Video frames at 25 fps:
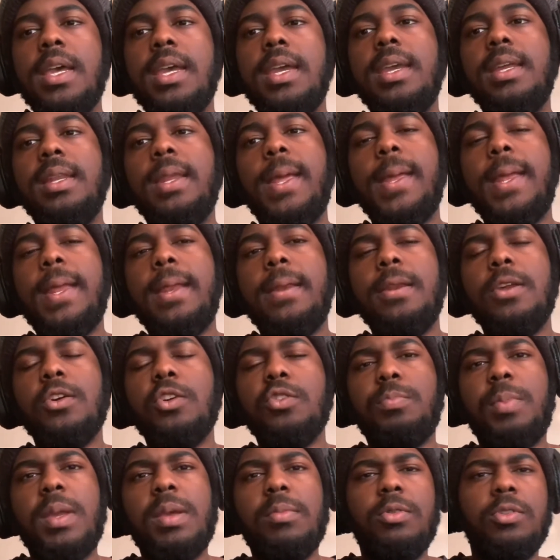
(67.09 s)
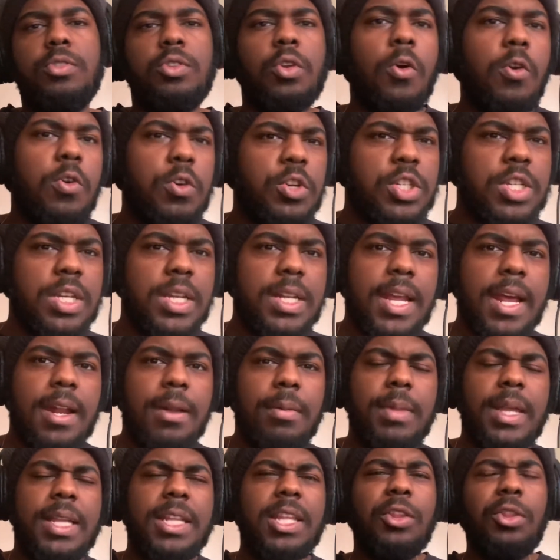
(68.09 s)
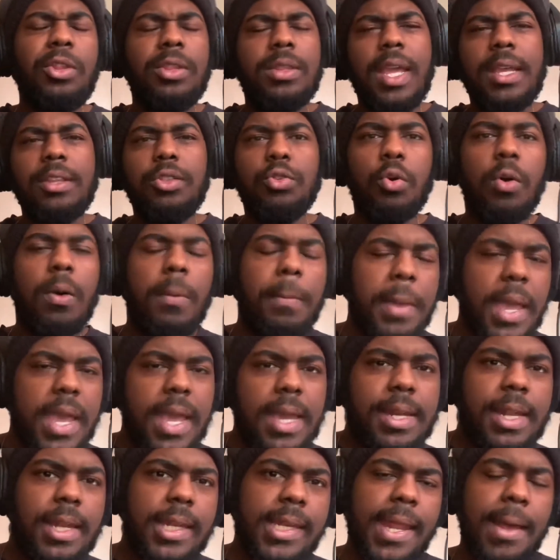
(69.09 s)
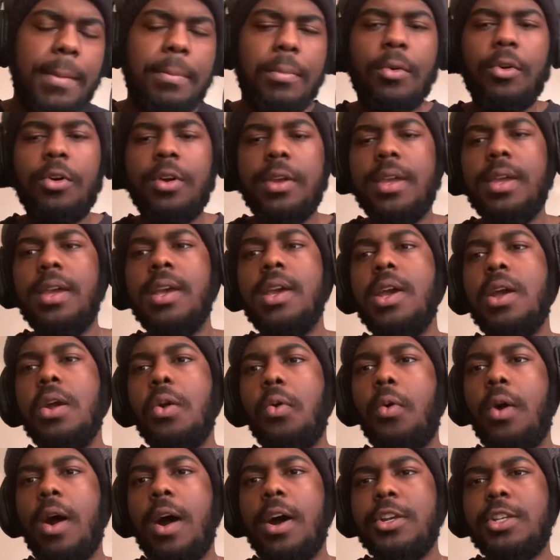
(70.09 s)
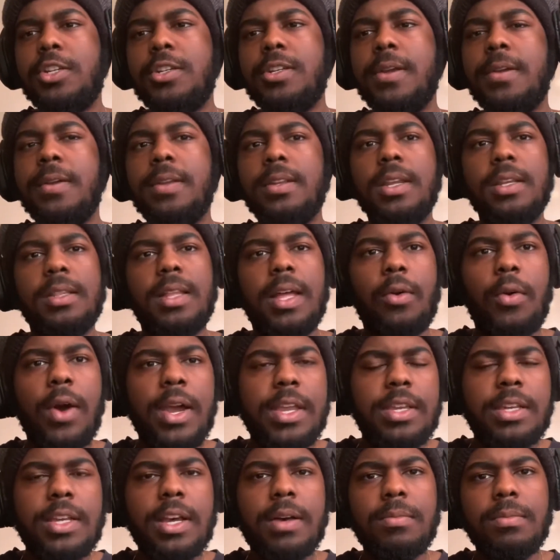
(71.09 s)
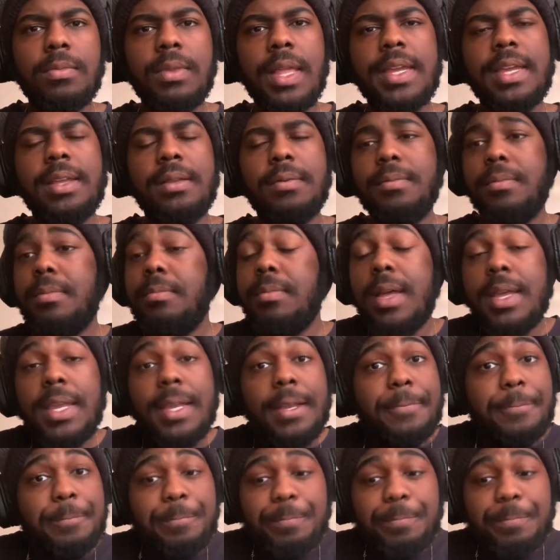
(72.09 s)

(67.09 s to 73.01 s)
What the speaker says: And then there were people throwing shit at him, like they threw a pan at that boy Wash. They're like, why you come late? I'm like,